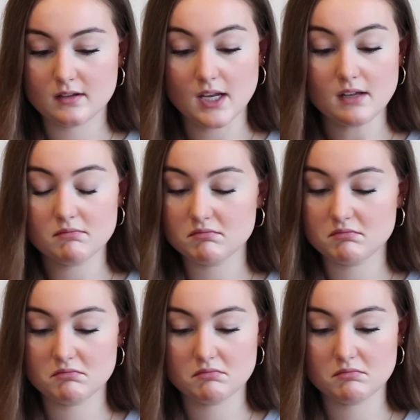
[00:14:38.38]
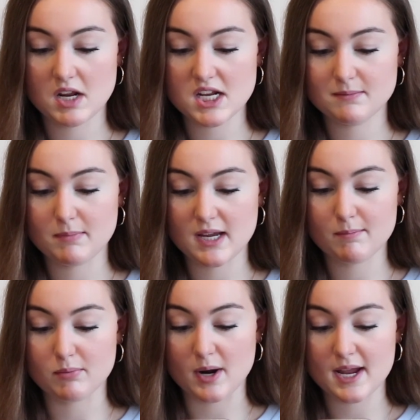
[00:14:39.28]
Yeah, nice,
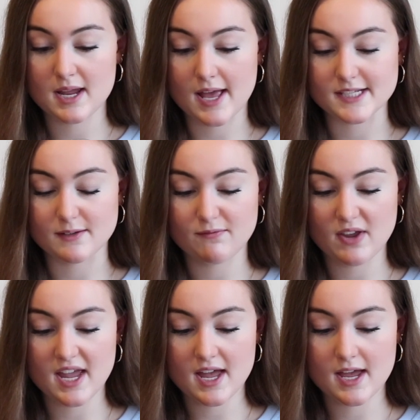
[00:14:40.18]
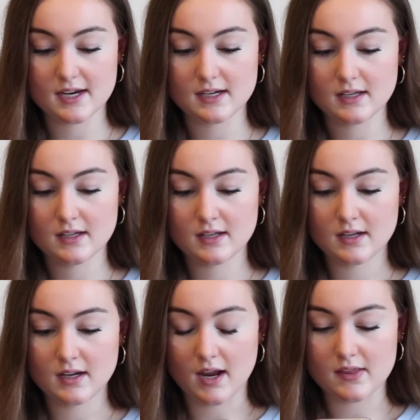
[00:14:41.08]
big, bright, has a fan.
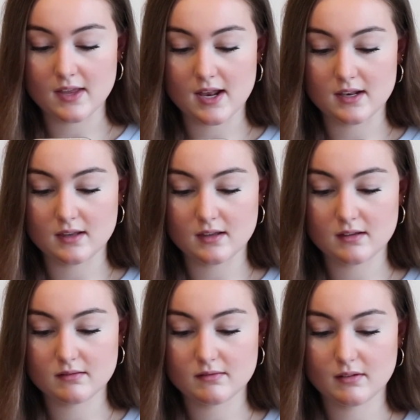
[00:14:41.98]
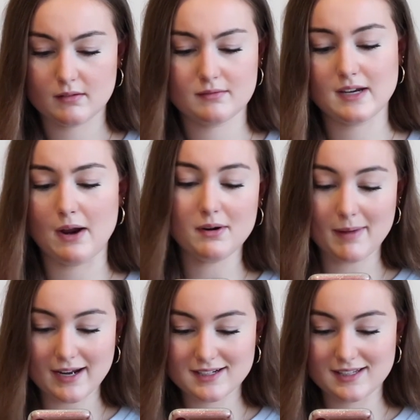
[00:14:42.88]
And then now we're
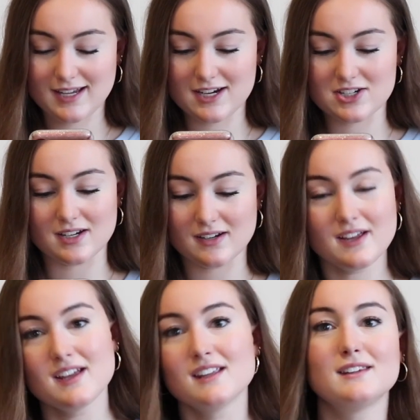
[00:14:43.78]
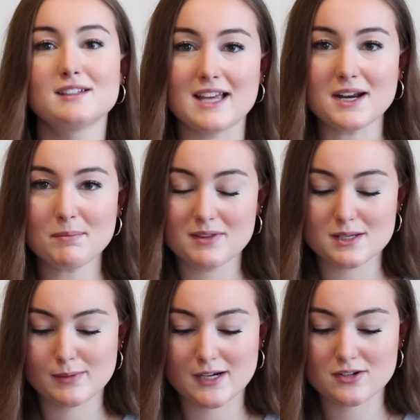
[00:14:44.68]
back into the kitchen. The setup of
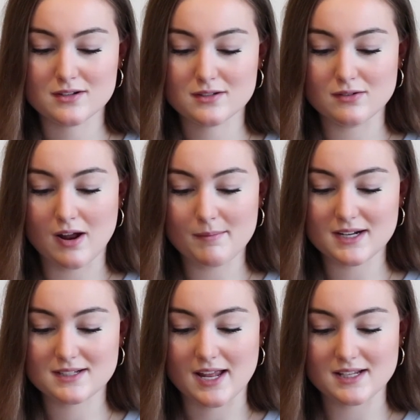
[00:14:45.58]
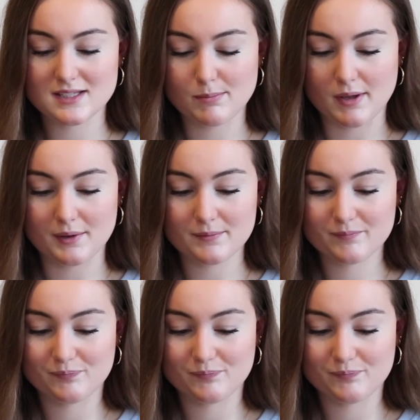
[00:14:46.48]
these pictures do not make sense, but